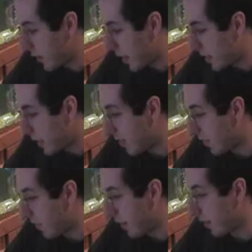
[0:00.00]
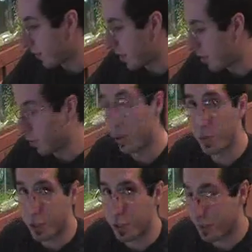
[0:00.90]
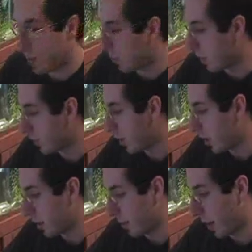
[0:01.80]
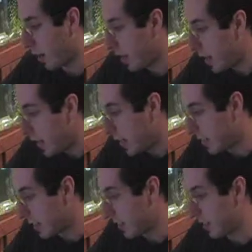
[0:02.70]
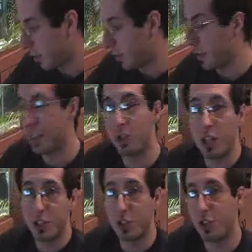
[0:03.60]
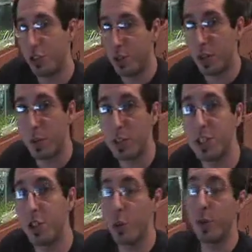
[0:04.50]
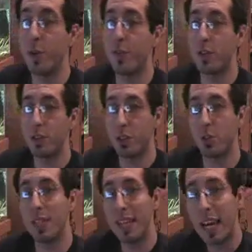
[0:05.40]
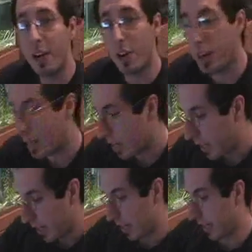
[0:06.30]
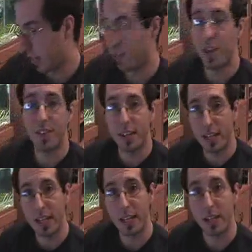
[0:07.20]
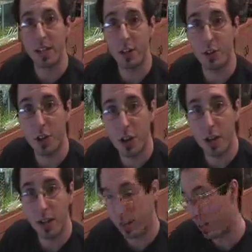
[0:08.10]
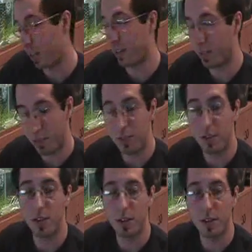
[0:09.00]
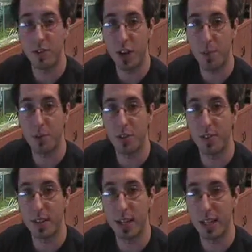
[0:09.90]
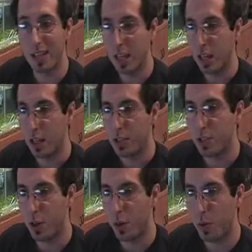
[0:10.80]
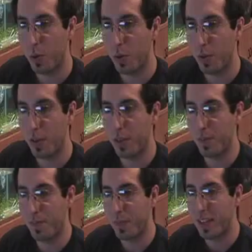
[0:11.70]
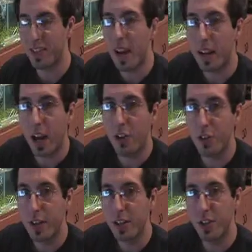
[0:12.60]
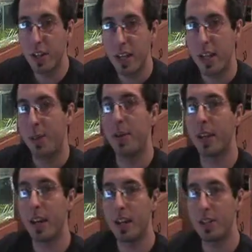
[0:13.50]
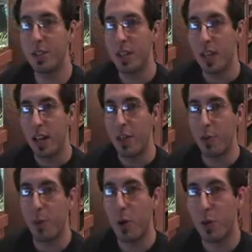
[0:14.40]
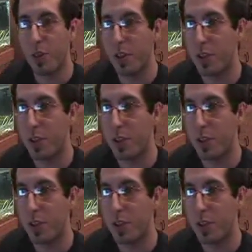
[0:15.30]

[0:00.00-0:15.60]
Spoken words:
says, "Even faithless Israel," which is the people He's talking about, "is less guilty than treacherous Judah," which is who He refers to later in 17 that you're in chapter 17. So it's not a contradiction because they're both